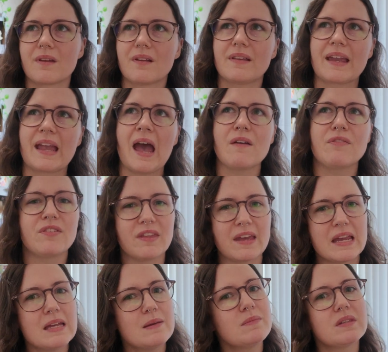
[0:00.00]
like have
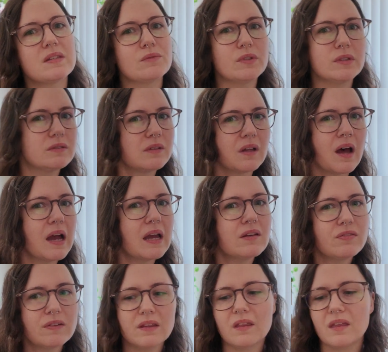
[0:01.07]
themes in real
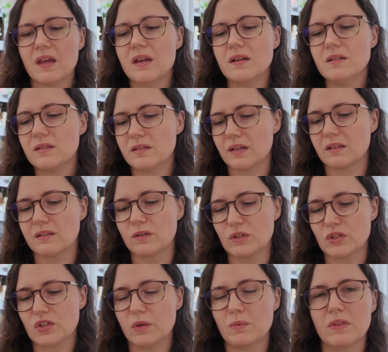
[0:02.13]
life and things. And
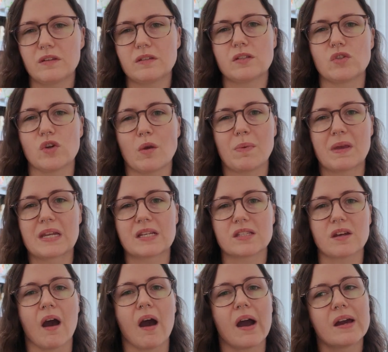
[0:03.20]
usually with the dystopian, it's
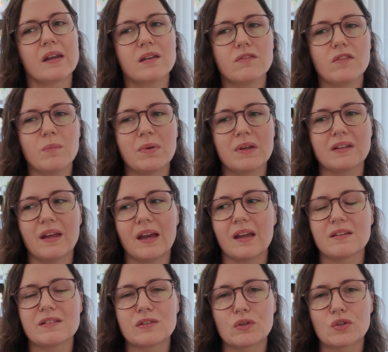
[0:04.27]
kind of a bit like
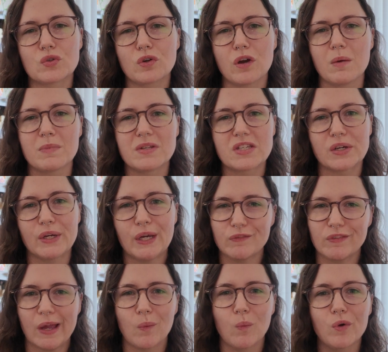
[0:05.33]
a social commentary of
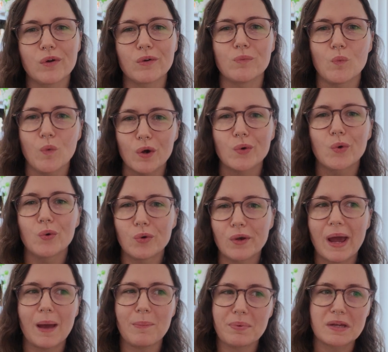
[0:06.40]
like what could
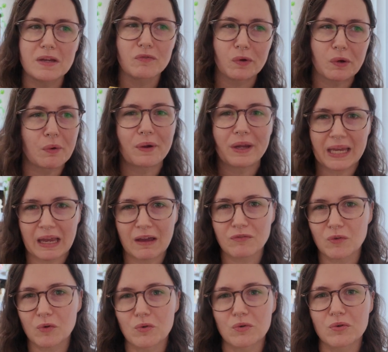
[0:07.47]
happen if we're not
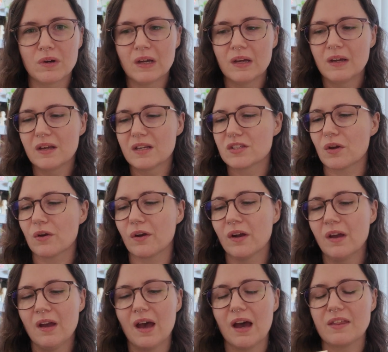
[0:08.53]
careful. So
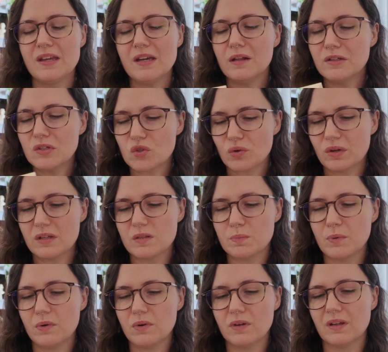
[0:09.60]
I think I'll enjoy this
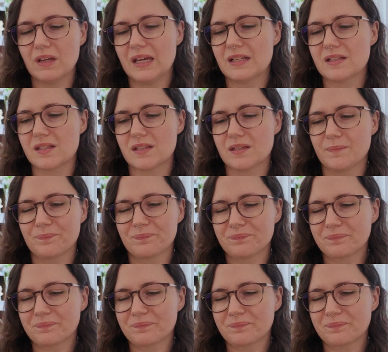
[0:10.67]
book. It's